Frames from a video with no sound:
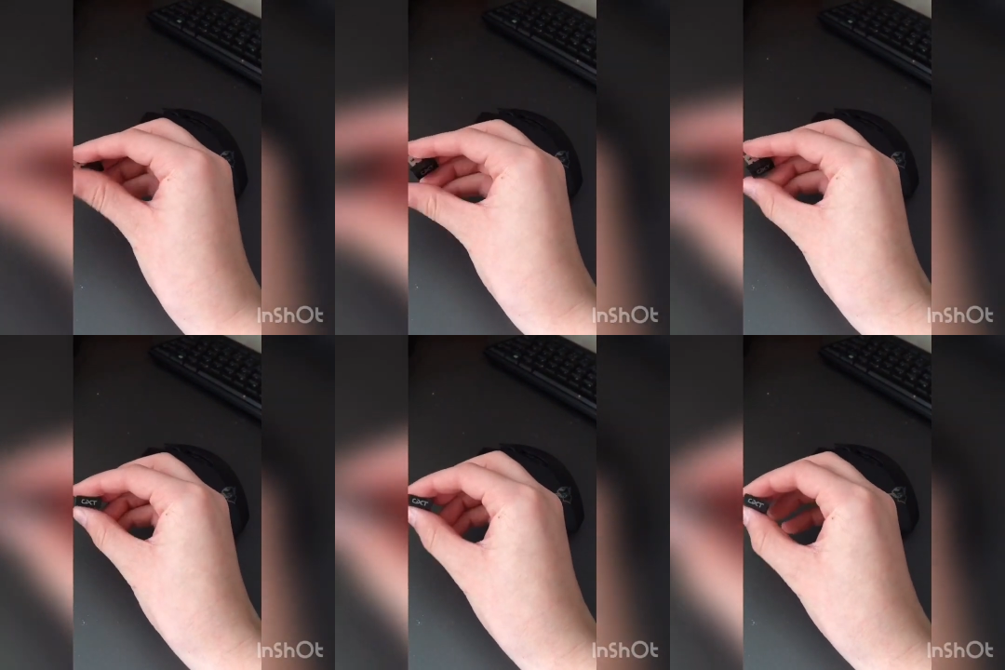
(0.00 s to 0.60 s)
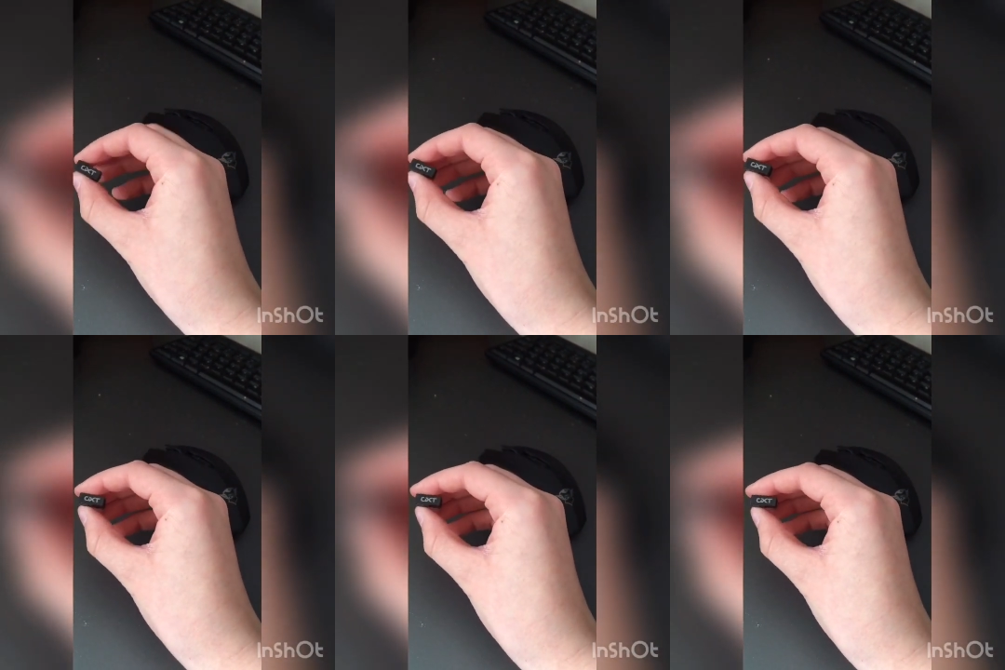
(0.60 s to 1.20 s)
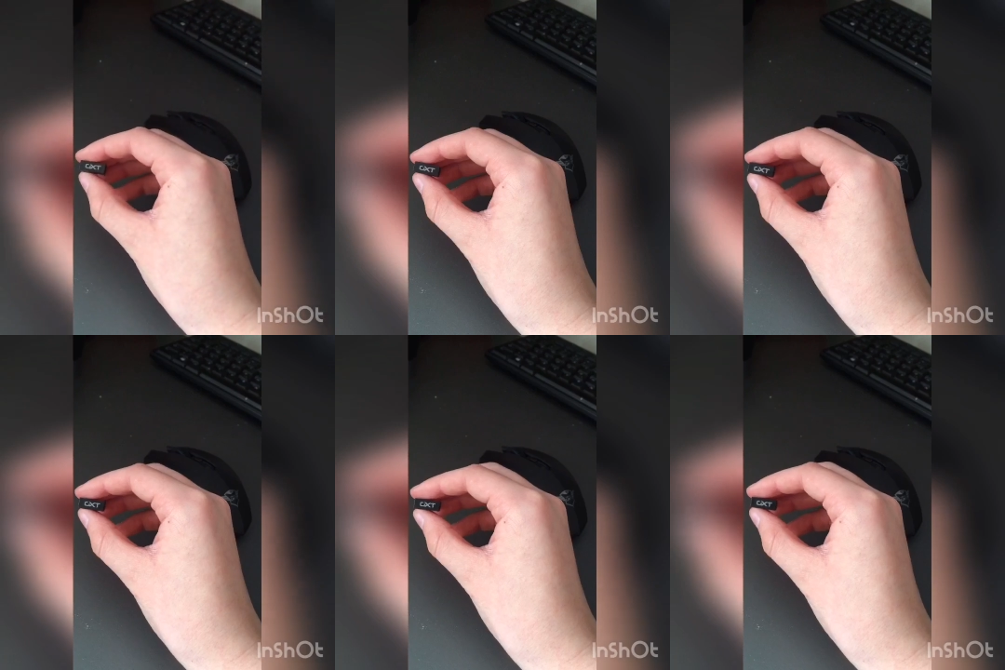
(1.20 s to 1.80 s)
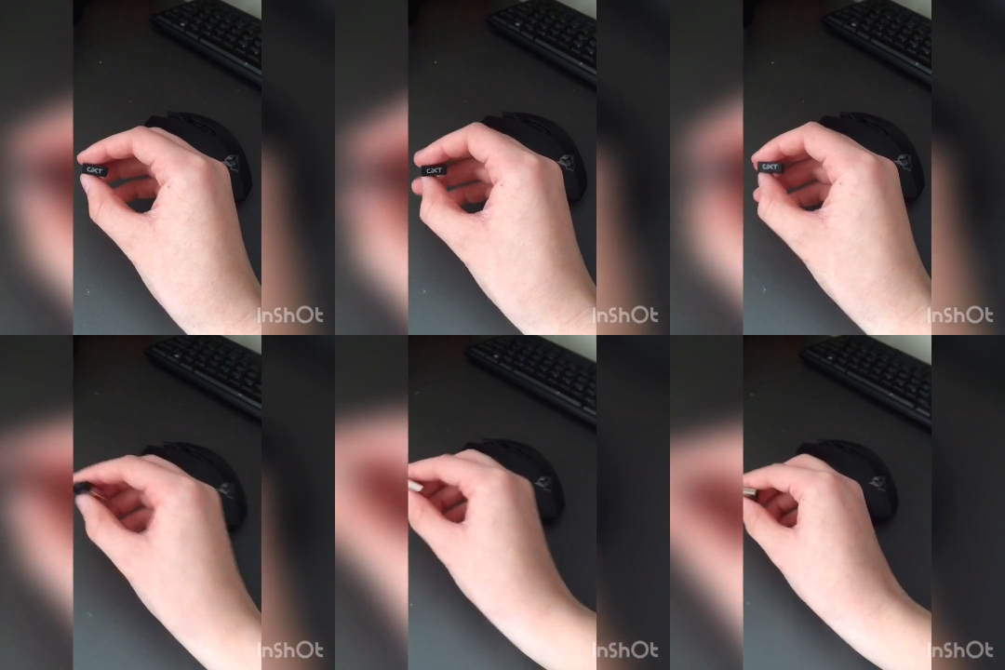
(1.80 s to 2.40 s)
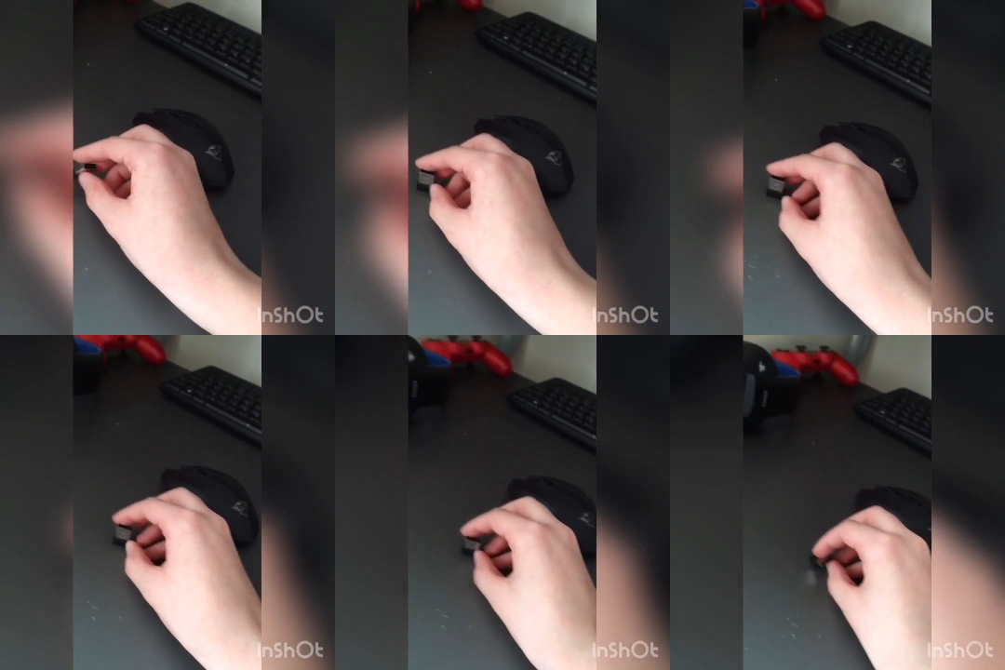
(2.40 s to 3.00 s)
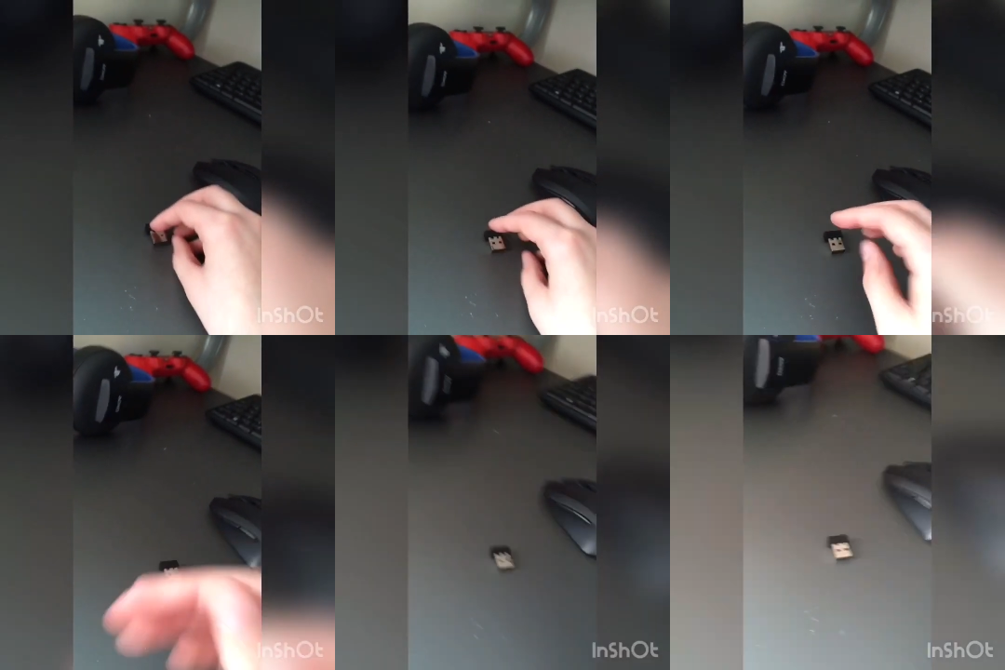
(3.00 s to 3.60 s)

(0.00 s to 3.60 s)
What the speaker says: (no speaker visible)